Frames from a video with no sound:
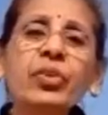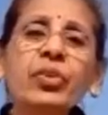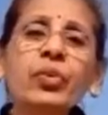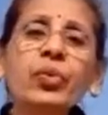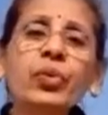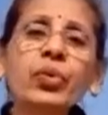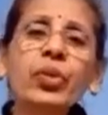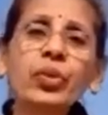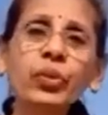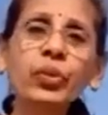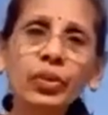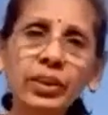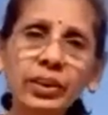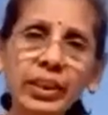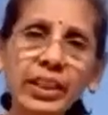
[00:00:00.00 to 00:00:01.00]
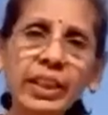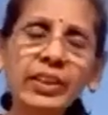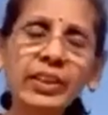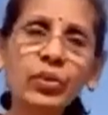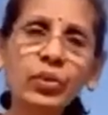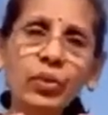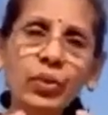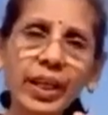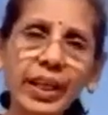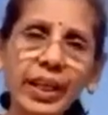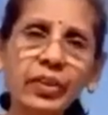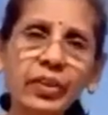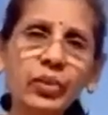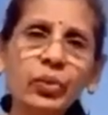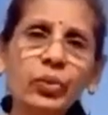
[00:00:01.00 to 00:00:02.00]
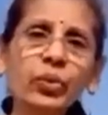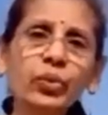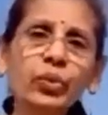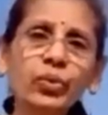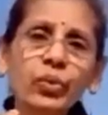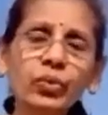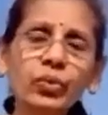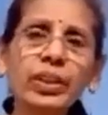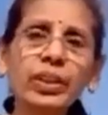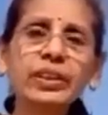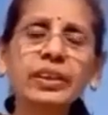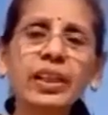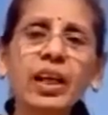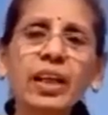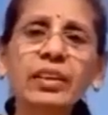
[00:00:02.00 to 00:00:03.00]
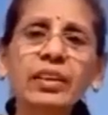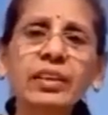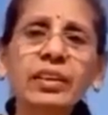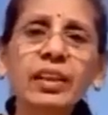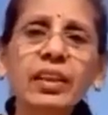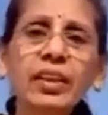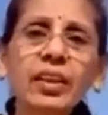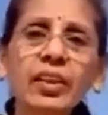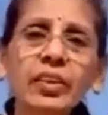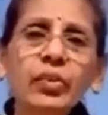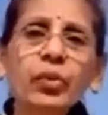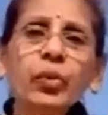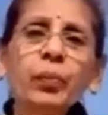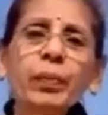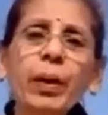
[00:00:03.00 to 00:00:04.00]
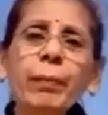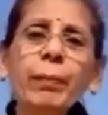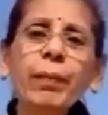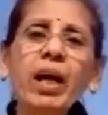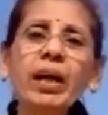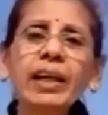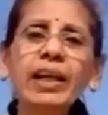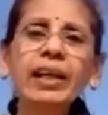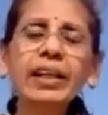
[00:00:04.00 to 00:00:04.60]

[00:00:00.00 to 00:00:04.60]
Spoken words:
through Yukti, through Hetu, through Drishtant, through Praman and